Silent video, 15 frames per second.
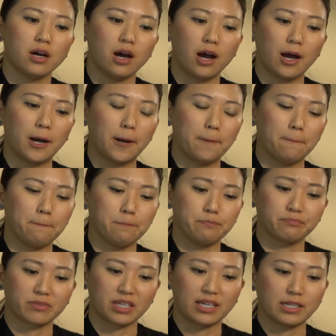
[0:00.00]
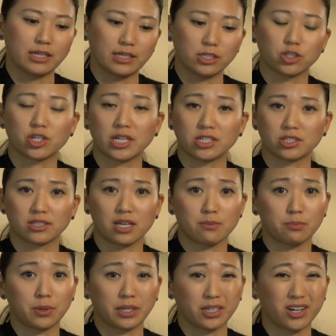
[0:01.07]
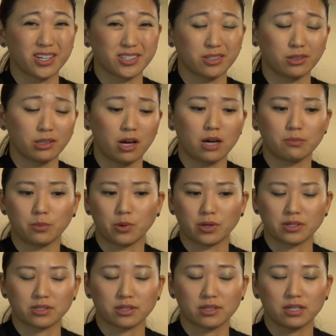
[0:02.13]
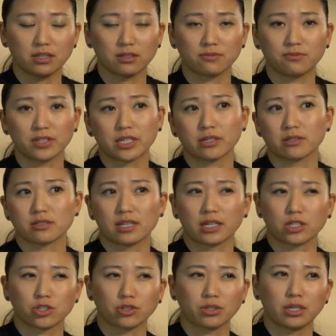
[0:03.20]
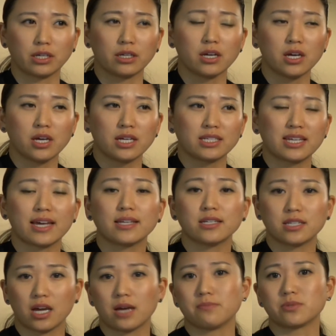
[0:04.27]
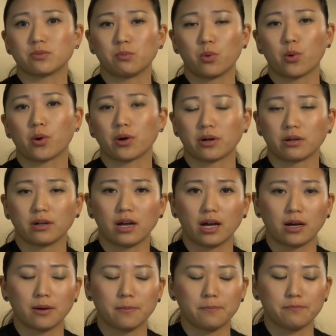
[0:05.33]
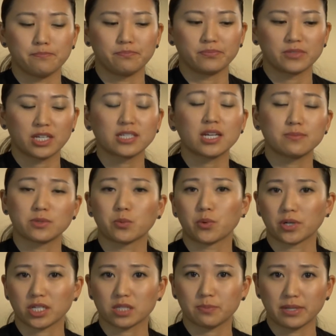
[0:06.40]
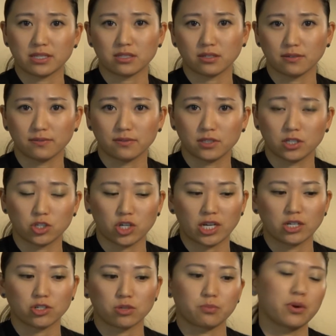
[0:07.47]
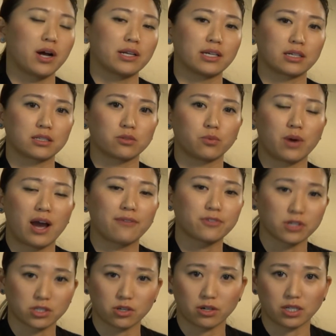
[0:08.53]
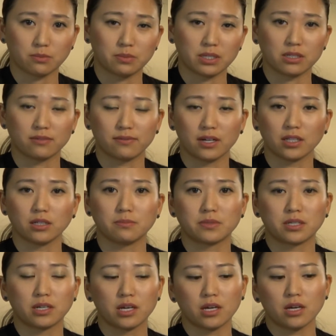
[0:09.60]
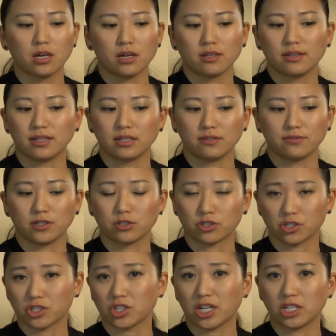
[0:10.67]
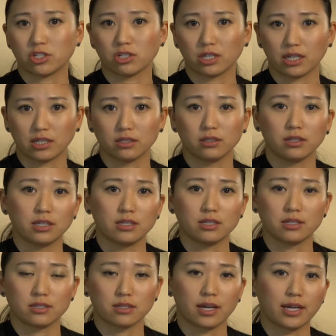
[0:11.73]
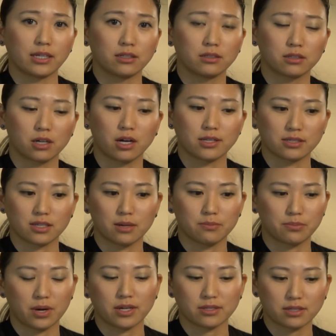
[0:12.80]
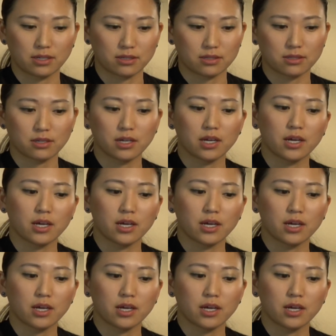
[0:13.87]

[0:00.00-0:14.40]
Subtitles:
and change at that point. It costs a lot more. So I think the figure is actually 10 times more expensive to change a product after it's already been developed than if you're just changing it in the design concept process.